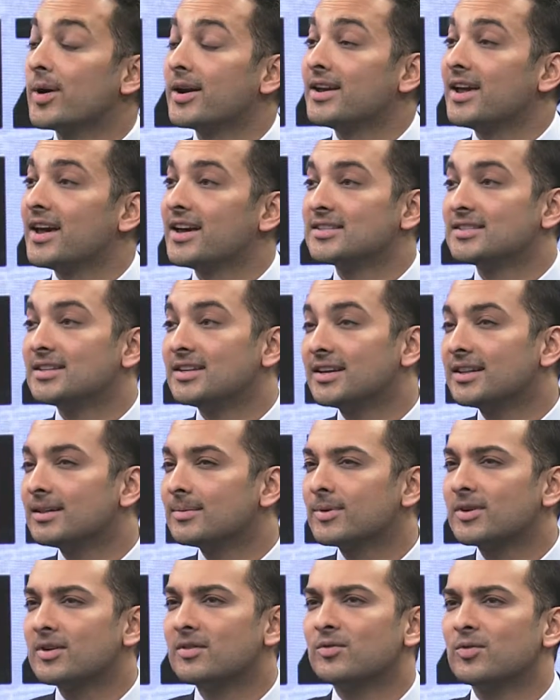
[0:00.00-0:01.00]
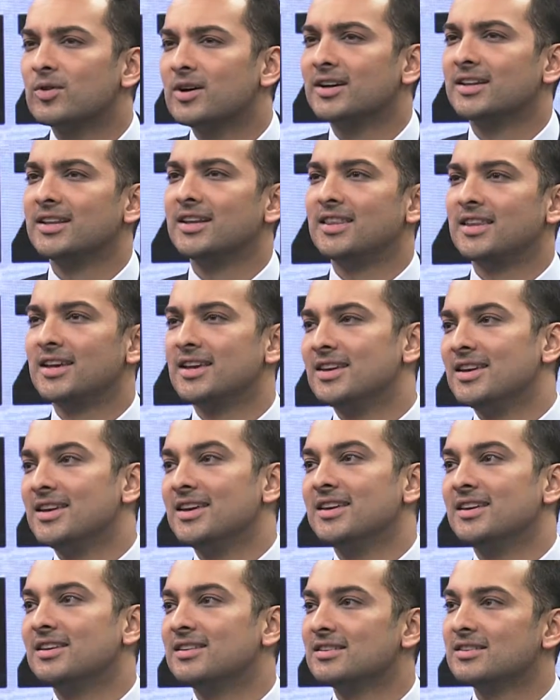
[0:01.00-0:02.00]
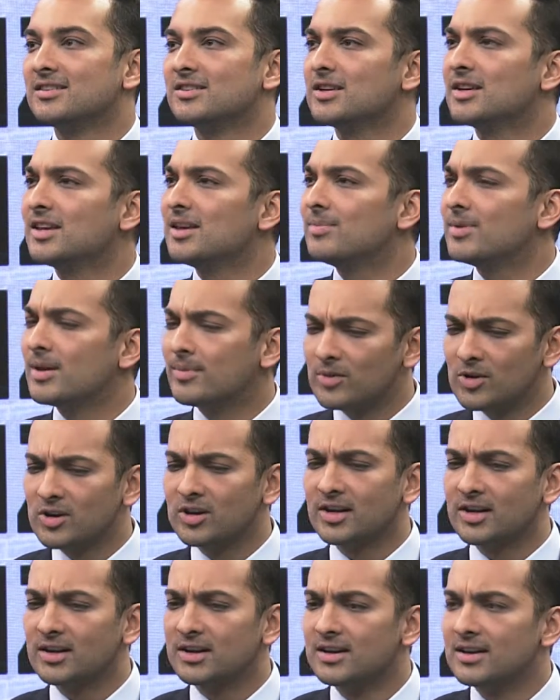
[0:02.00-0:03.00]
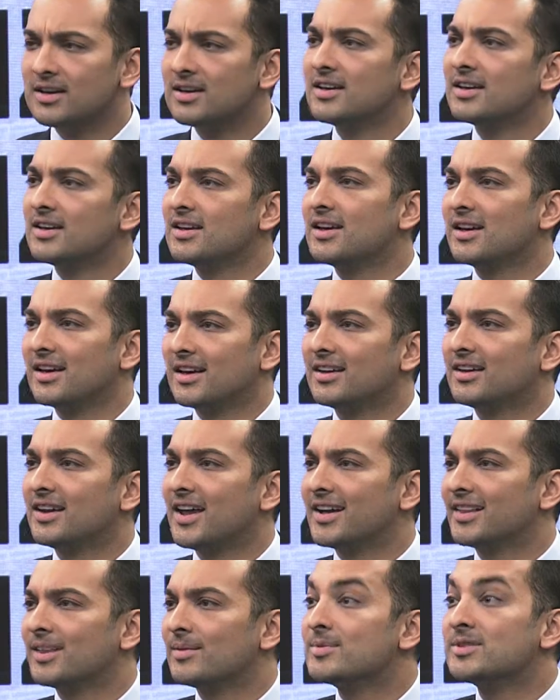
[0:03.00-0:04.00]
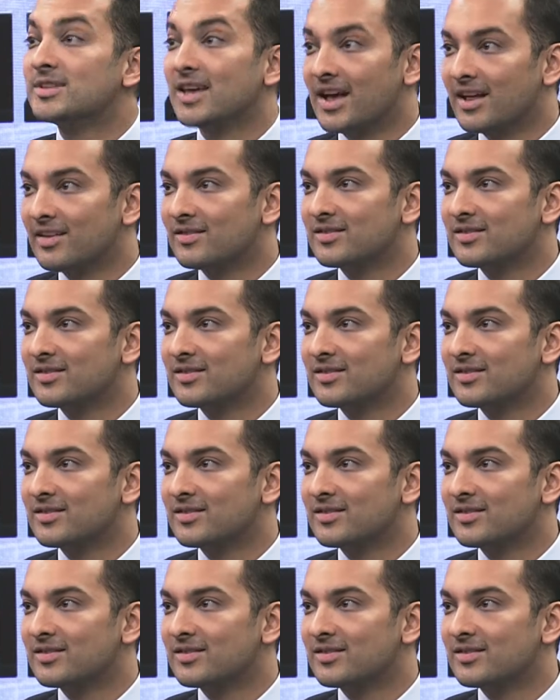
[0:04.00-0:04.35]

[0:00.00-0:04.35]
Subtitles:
has a little bit of work that they need to keep them looking like themselves.